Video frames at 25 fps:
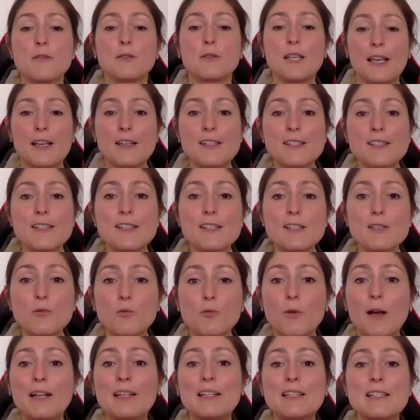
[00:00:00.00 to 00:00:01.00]
cases
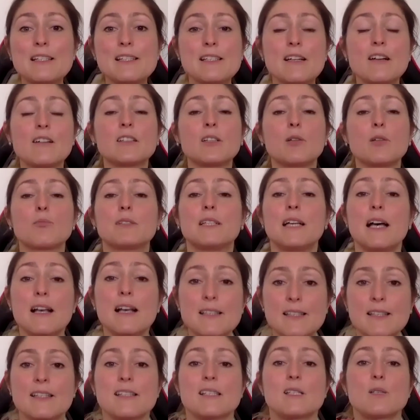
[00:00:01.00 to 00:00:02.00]
when the startup does
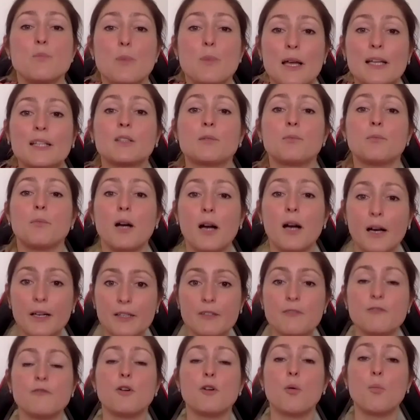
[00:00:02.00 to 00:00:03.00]
not spend
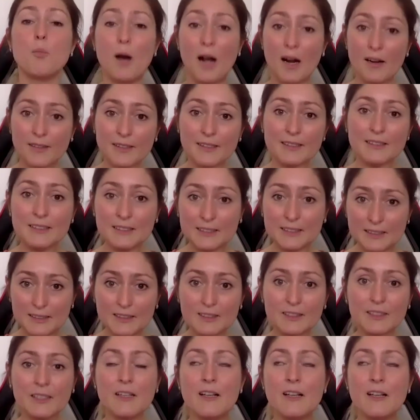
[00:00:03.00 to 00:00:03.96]
money for marketing,